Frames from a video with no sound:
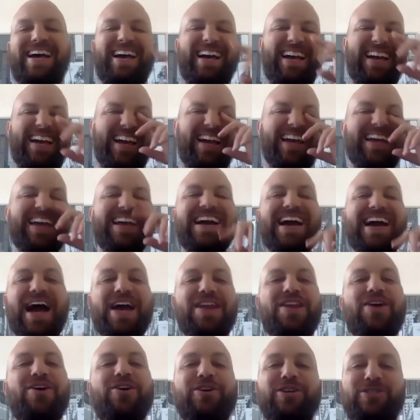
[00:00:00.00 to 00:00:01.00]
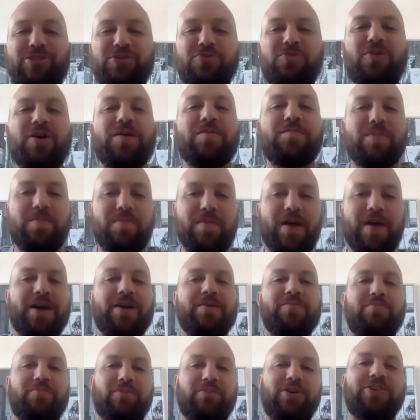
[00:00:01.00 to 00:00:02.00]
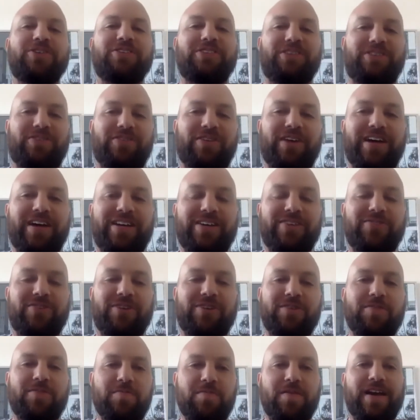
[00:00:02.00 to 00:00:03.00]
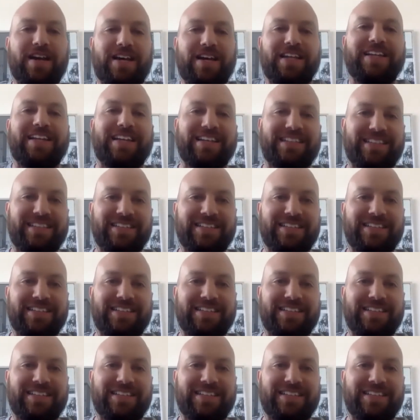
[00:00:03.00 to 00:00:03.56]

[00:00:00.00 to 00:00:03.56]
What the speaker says: I know, because you want to be back in Brooklyn, right? You want to be back in like the